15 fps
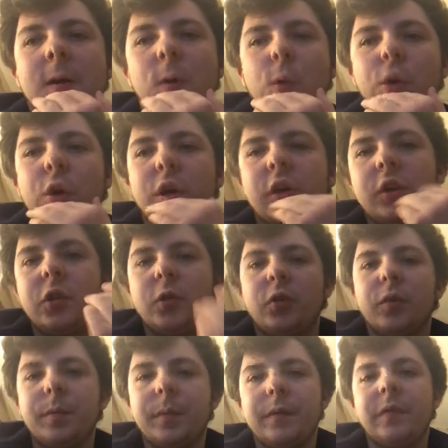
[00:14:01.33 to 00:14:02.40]
what you could do
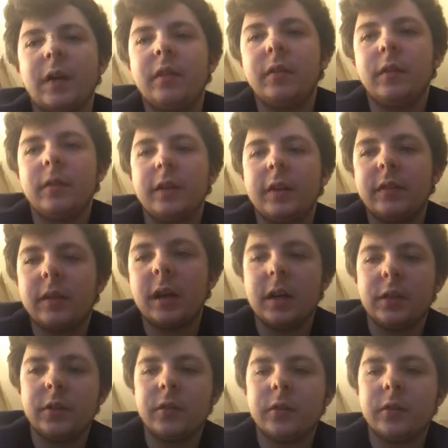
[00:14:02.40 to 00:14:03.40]
to prevent this kind of